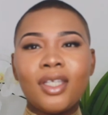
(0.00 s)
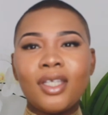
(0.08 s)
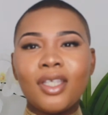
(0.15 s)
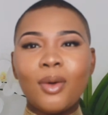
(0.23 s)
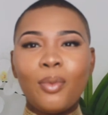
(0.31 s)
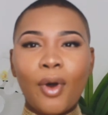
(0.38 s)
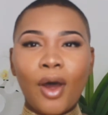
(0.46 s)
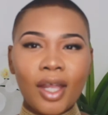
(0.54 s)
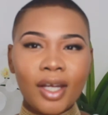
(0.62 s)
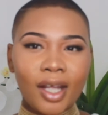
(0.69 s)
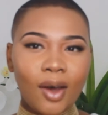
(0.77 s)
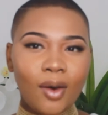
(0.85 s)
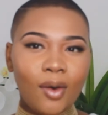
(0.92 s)
to the bar
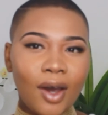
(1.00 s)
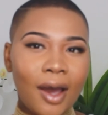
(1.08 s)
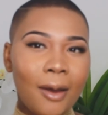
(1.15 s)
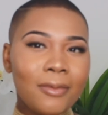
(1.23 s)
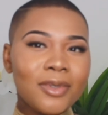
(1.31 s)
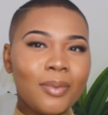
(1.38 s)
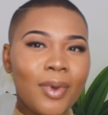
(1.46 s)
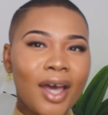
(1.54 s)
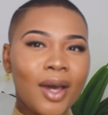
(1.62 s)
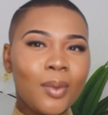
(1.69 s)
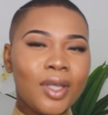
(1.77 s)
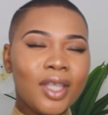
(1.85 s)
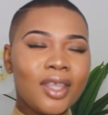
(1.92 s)
now, comes
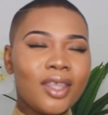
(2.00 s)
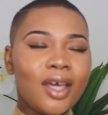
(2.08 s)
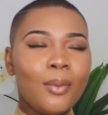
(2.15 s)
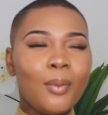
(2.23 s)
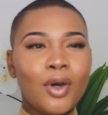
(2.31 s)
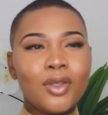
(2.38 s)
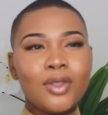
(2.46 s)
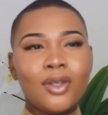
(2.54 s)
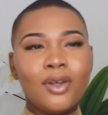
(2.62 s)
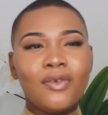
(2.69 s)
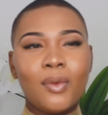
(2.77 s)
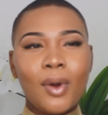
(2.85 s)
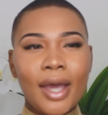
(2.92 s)
back with a bottle
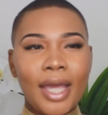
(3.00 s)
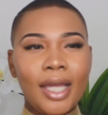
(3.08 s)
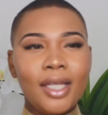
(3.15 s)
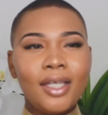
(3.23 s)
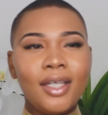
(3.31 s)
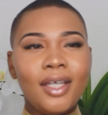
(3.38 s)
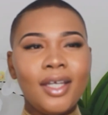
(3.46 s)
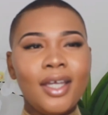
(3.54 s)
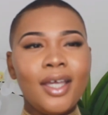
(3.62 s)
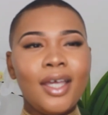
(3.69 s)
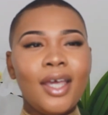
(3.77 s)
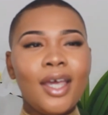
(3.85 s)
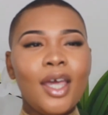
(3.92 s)
of wine.
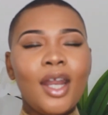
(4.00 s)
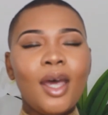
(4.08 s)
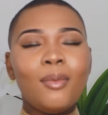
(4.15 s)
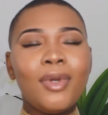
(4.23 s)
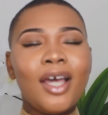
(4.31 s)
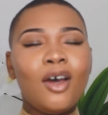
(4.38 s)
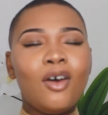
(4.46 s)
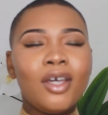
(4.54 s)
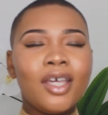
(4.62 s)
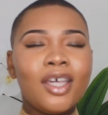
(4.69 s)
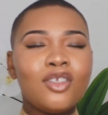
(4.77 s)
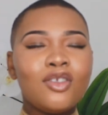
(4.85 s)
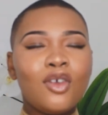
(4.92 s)
And I'm like,
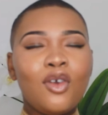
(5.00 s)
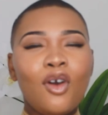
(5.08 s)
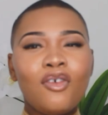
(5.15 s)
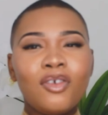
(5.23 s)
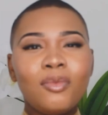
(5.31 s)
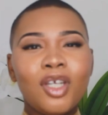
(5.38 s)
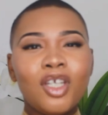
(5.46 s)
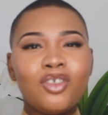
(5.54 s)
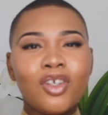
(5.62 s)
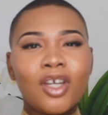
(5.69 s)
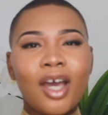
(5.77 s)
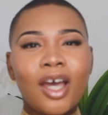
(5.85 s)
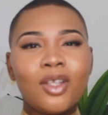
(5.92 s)
okay, so you offered me a
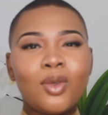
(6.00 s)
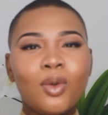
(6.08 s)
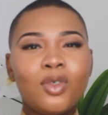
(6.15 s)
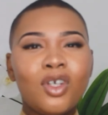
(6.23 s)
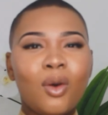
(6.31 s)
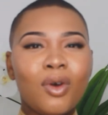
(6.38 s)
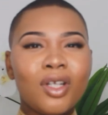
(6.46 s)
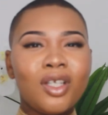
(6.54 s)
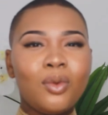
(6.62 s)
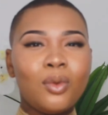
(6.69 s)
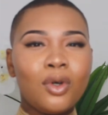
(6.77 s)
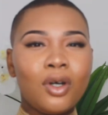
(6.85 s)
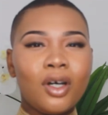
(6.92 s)
drink. I told you I
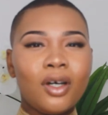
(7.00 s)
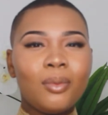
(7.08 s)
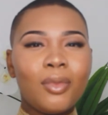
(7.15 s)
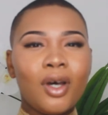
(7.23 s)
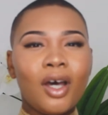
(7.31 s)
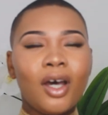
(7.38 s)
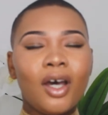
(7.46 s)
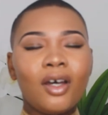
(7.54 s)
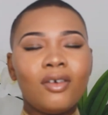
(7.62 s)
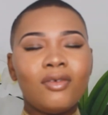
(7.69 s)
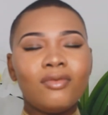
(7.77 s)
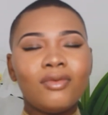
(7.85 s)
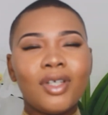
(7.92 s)
wanted water,
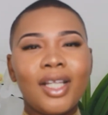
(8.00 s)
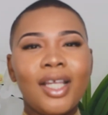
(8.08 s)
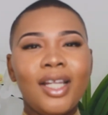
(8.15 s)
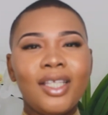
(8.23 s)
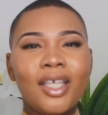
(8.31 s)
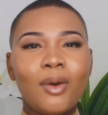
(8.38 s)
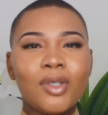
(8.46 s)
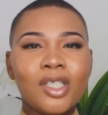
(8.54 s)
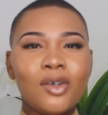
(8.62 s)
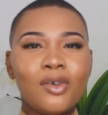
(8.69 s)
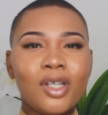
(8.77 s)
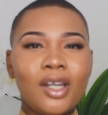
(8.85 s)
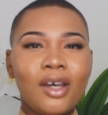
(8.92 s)
but clearly that
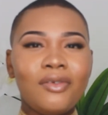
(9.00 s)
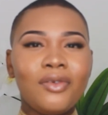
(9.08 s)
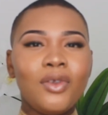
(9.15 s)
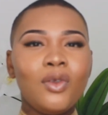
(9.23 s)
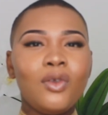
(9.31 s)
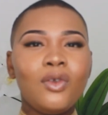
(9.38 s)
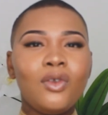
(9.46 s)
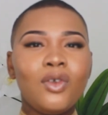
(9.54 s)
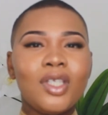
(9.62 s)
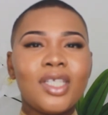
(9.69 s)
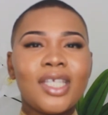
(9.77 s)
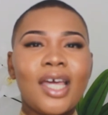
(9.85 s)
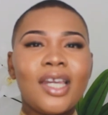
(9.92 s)
wasn't good enough for you. You
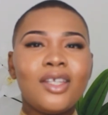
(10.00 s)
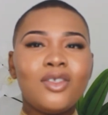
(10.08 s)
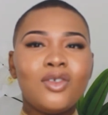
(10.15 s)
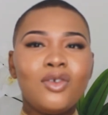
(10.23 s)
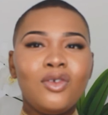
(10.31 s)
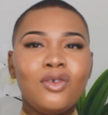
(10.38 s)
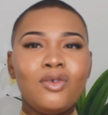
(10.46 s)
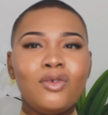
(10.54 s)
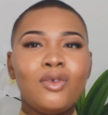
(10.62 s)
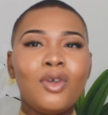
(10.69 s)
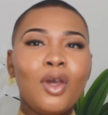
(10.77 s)
decided to